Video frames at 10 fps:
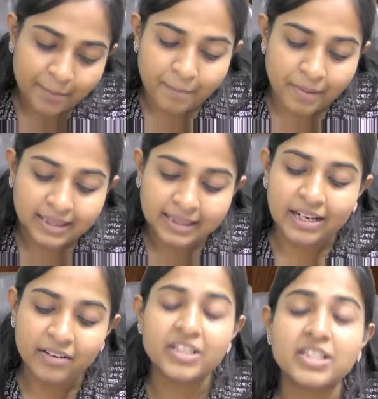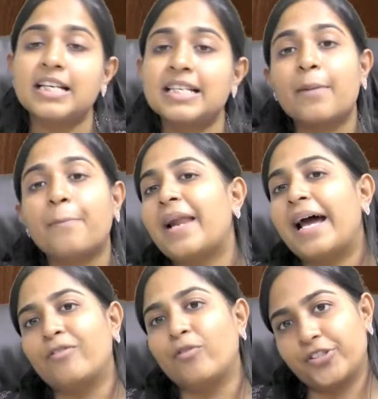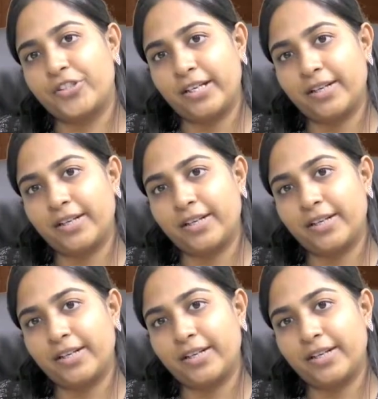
month in which the supply was done.